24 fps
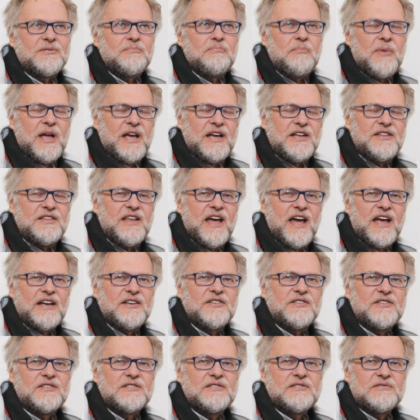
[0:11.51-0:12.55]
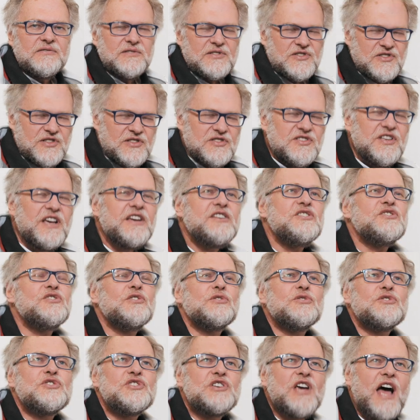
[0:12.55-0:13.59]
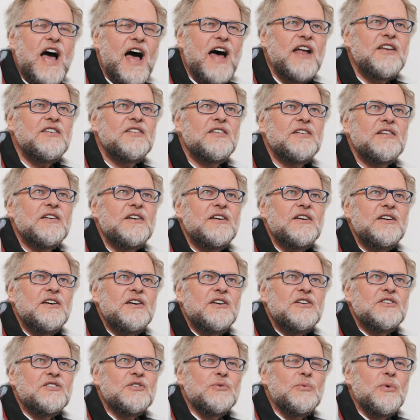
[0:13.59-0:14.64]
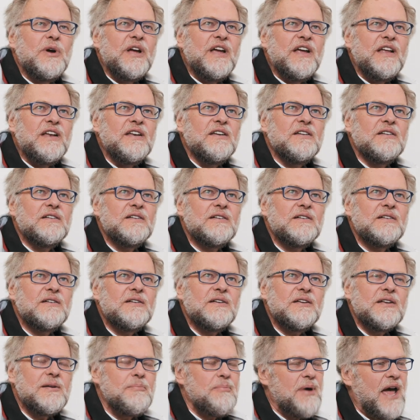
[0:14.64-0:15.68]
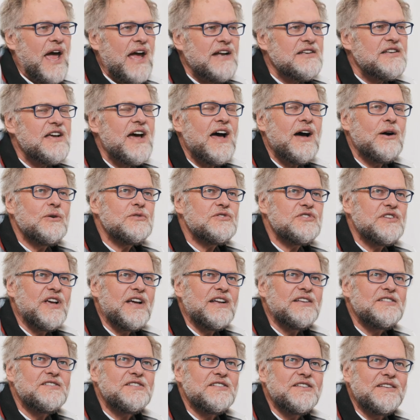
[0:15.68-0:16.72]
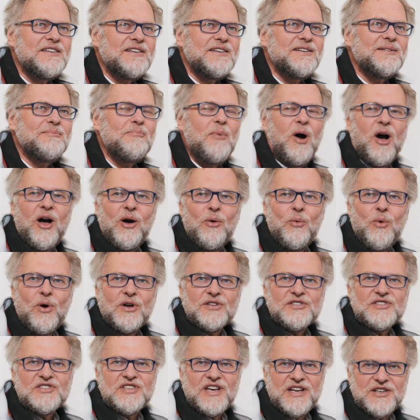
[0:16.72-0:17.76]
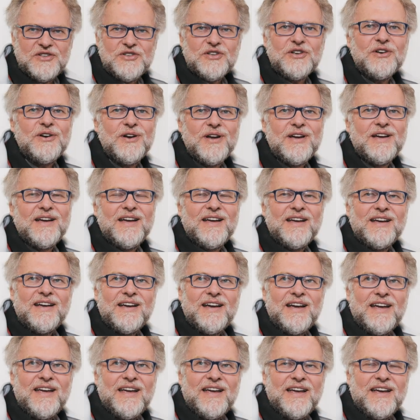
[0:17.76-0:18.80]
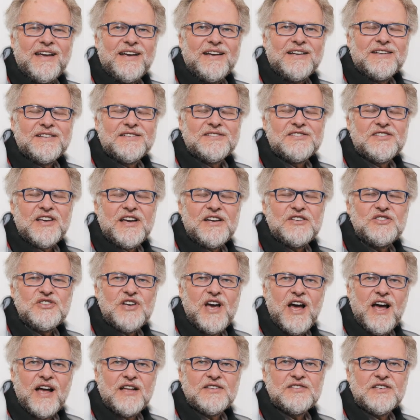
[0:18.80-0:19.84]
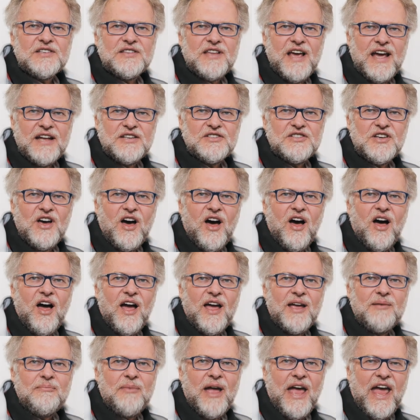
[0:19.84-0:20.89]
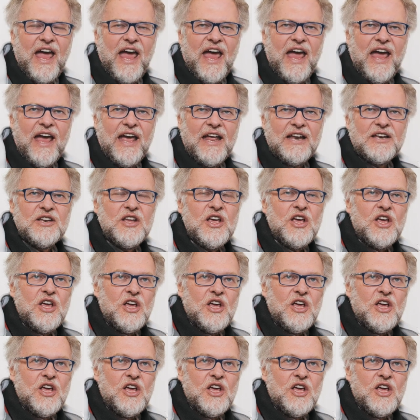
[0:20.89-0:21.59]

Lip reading: made that sensational shot to win the packed house at Mile One Center in St. John's at that time, and